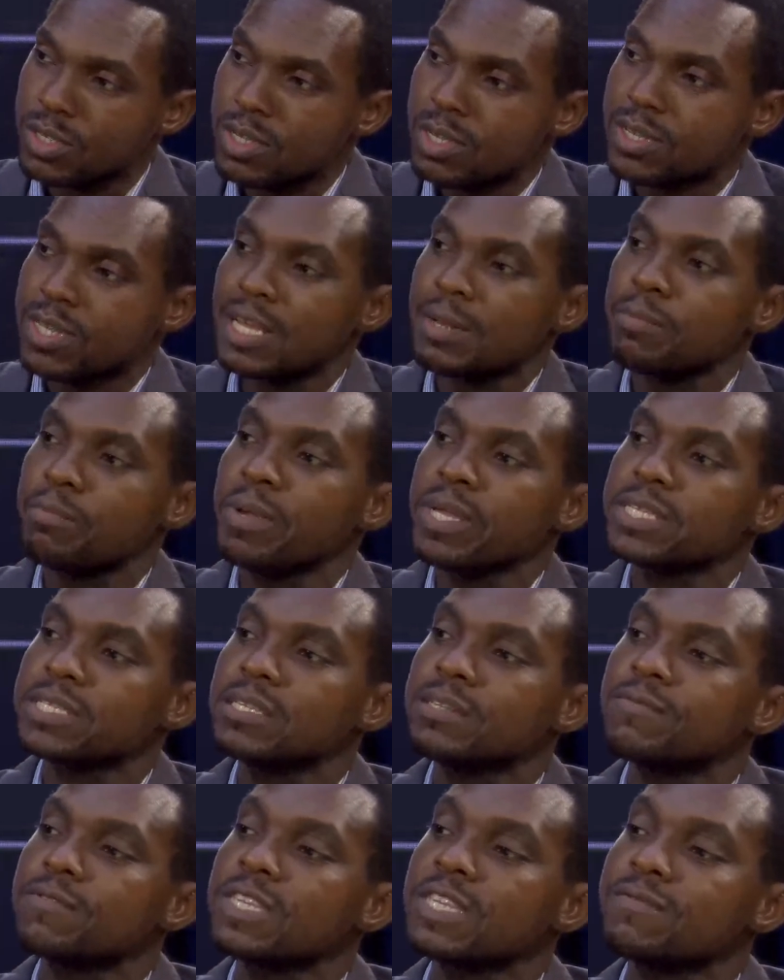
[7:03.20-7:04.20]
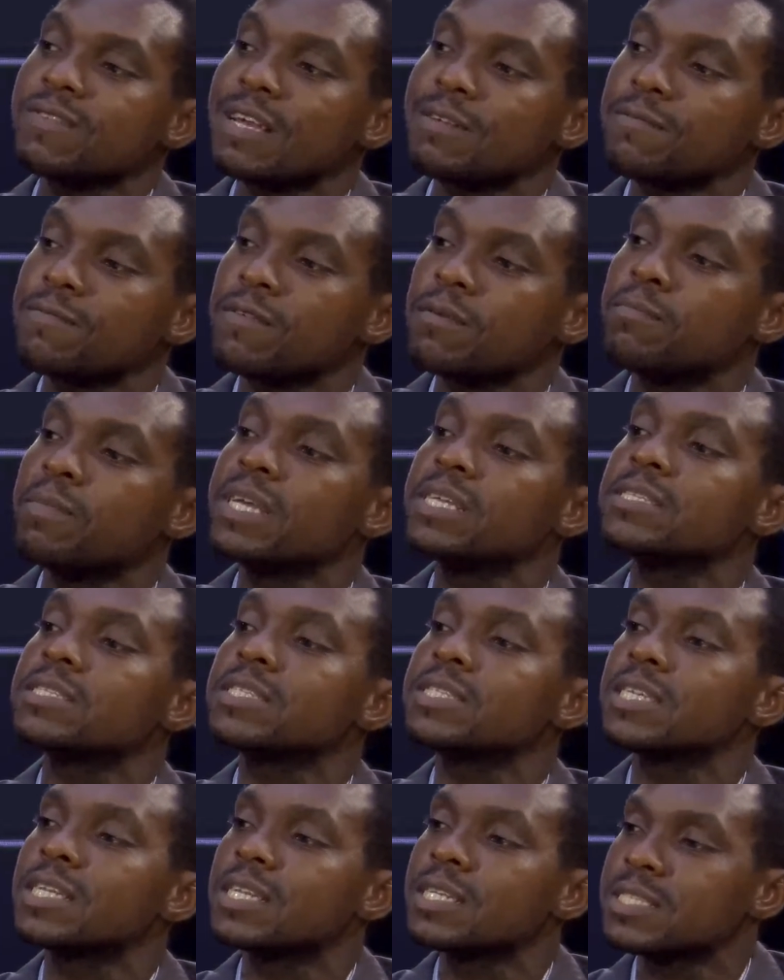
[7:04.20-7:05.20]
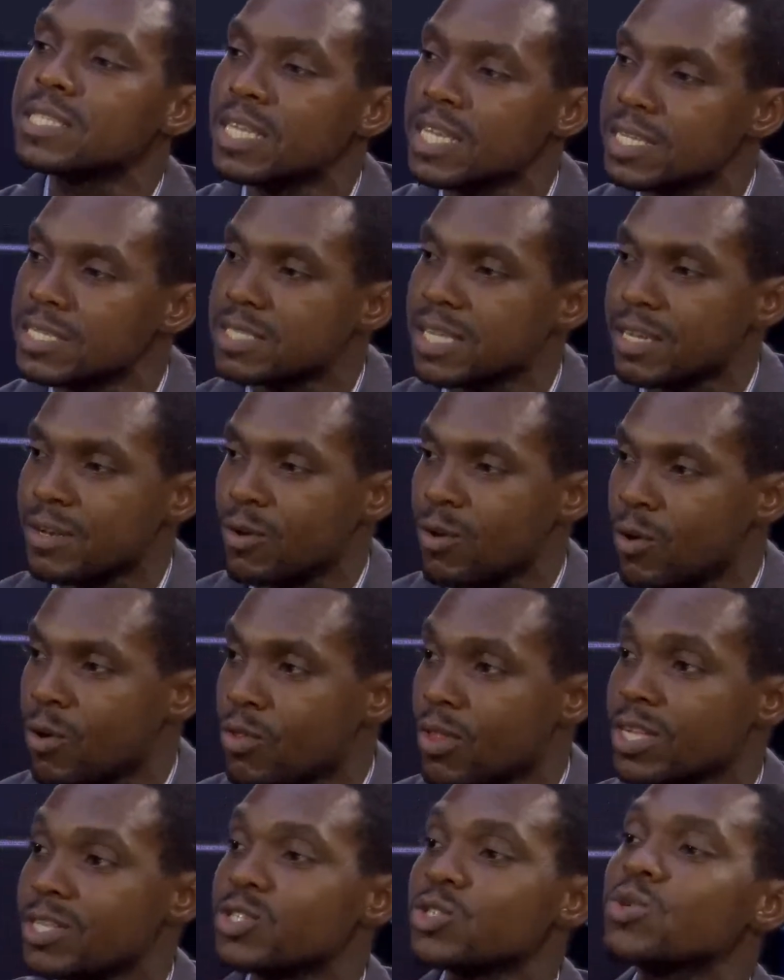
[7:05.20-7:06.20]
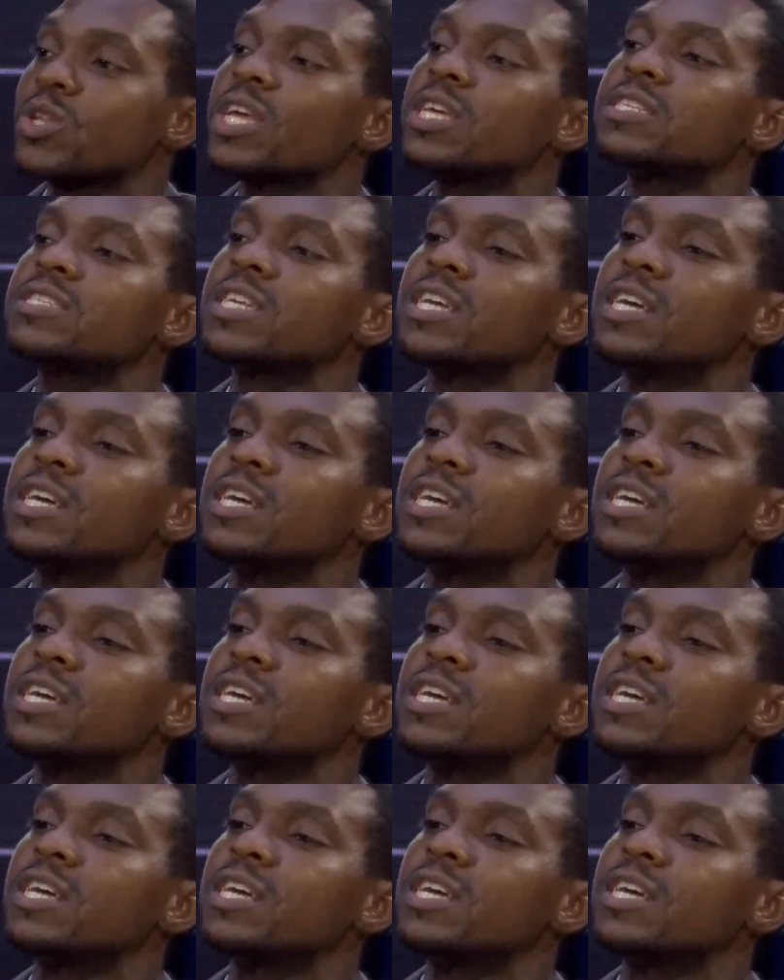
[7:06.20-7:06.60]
that makes it give that fermenting taste and all that. So there's